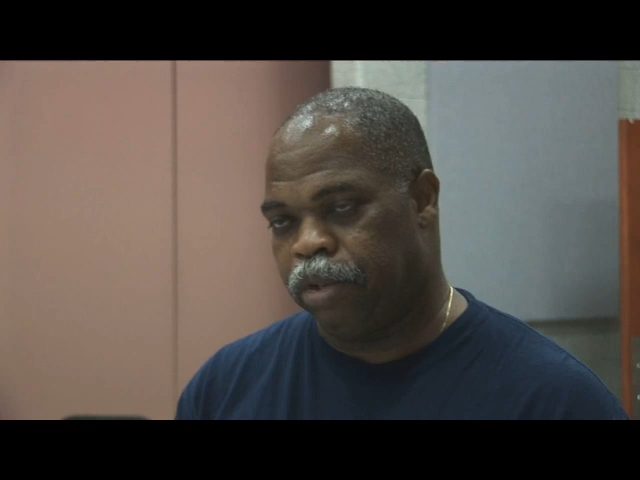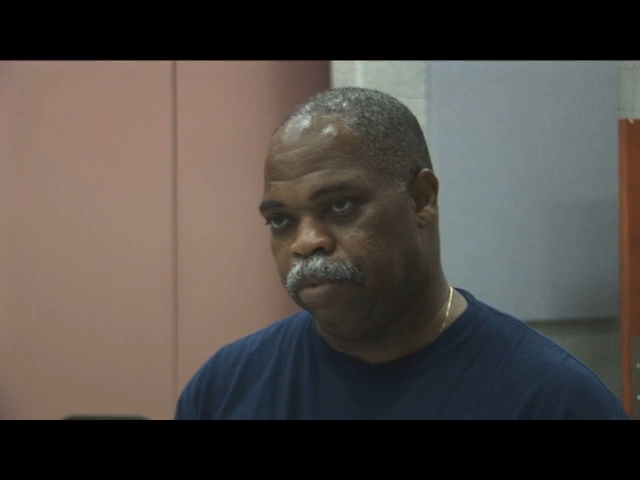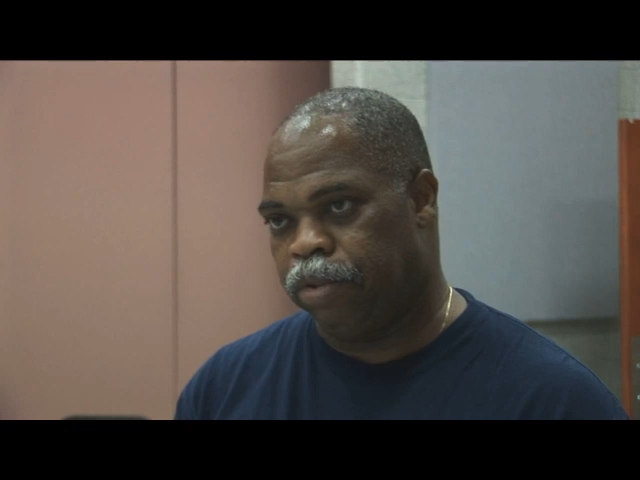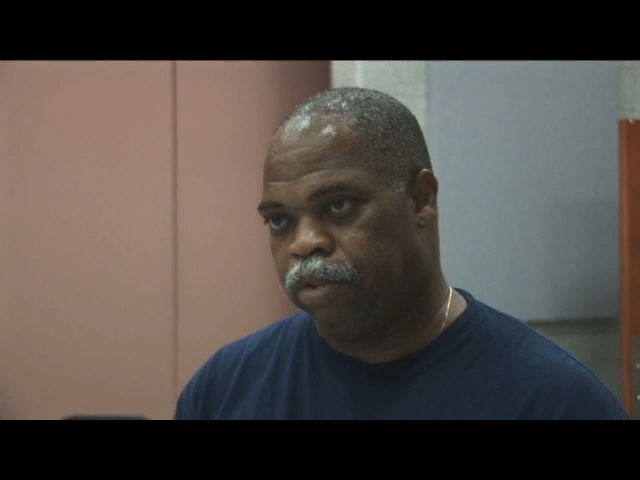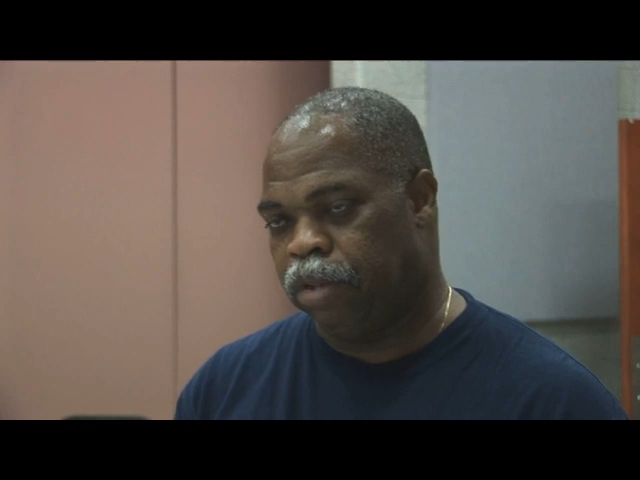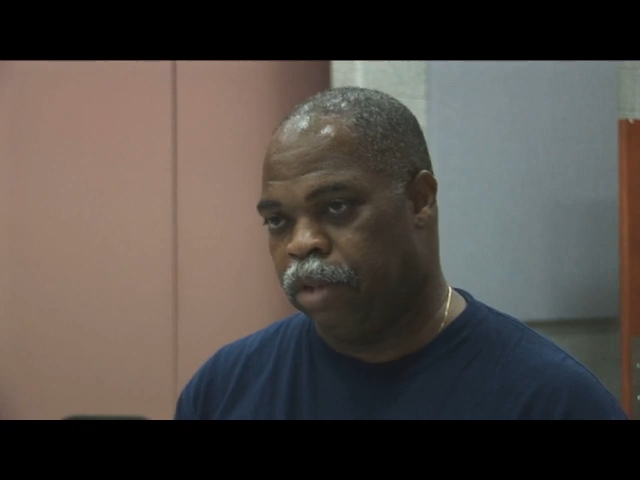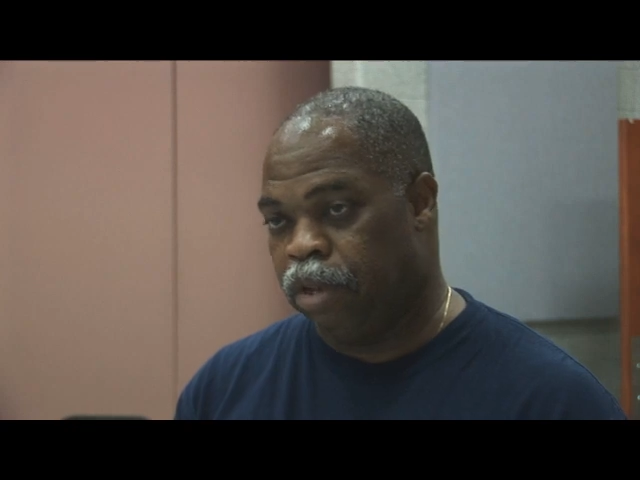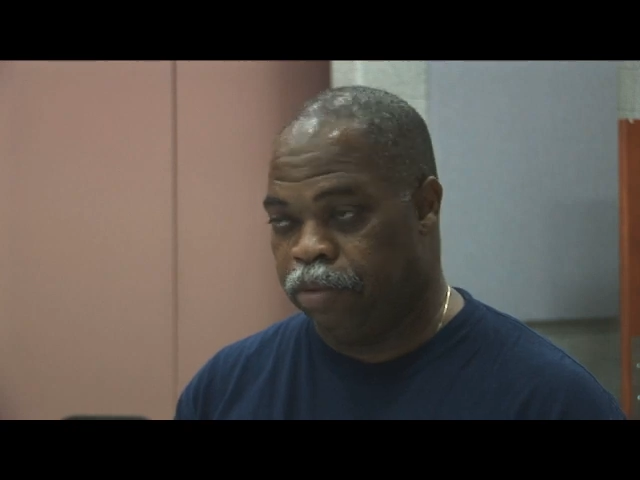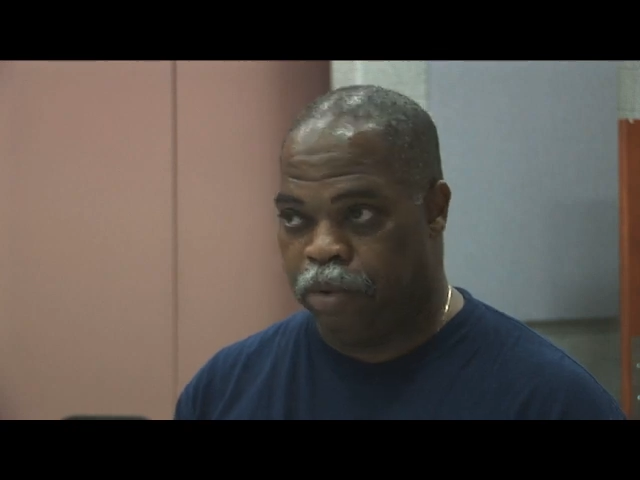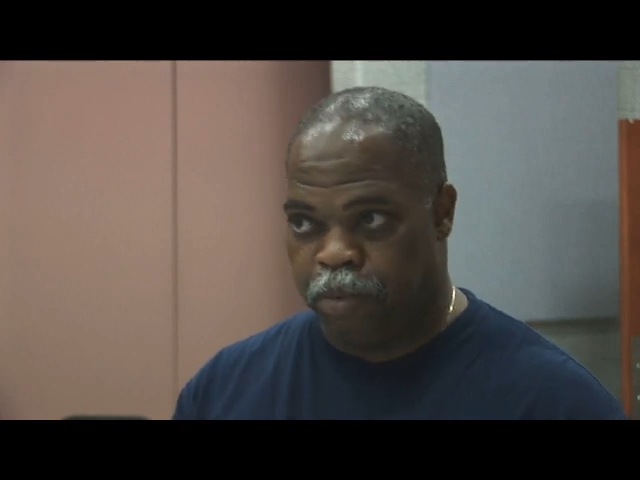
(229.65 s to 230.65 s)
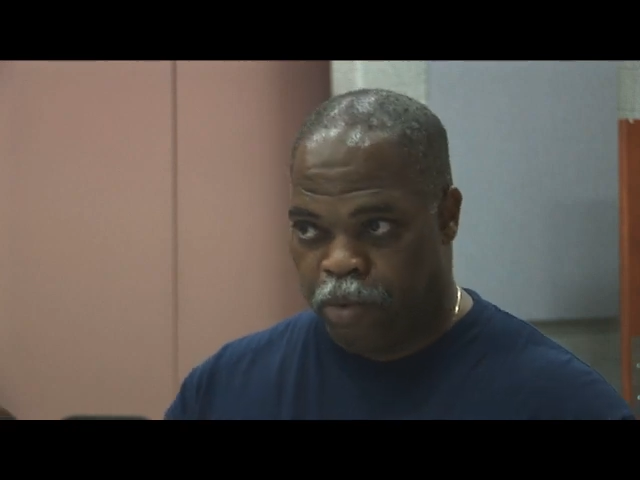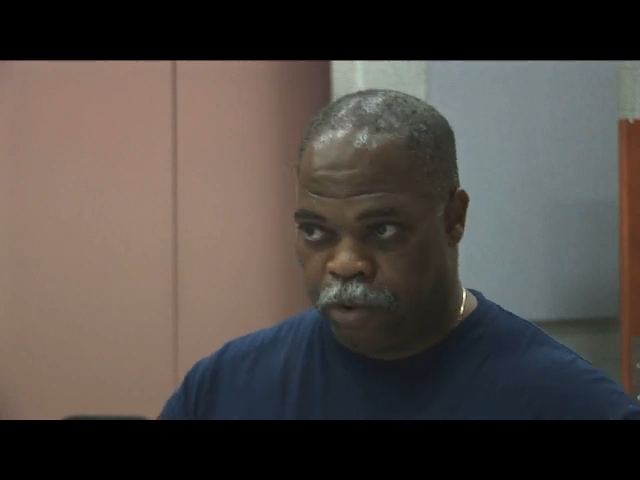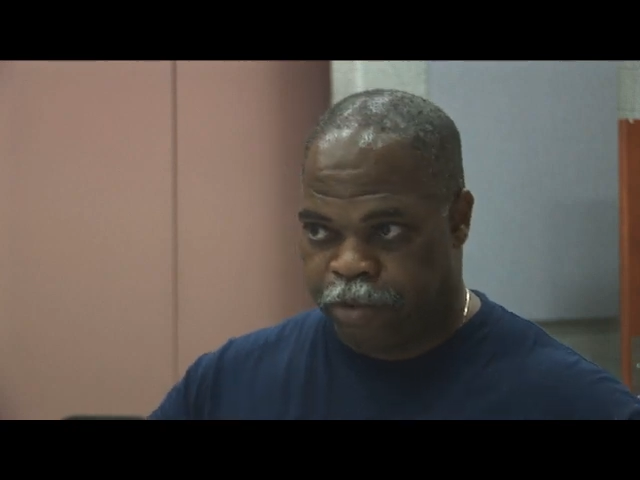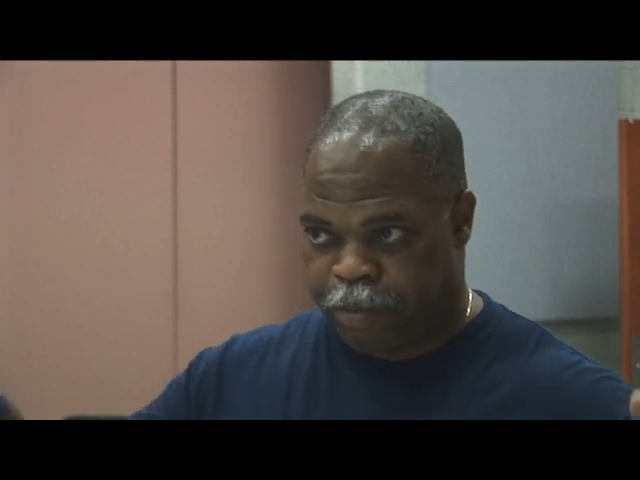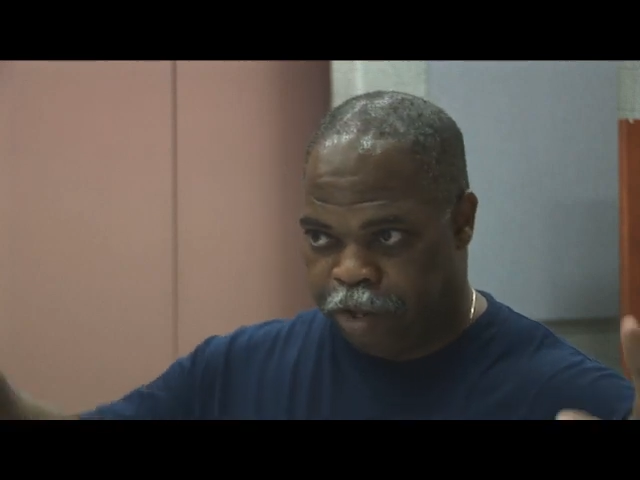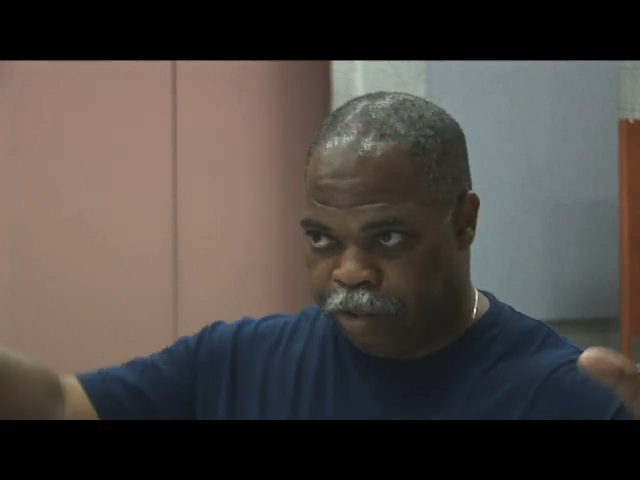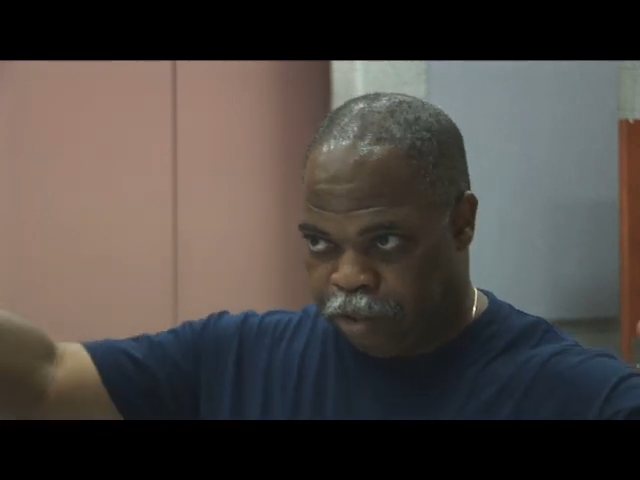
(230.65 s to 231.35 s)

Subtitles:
which give you more space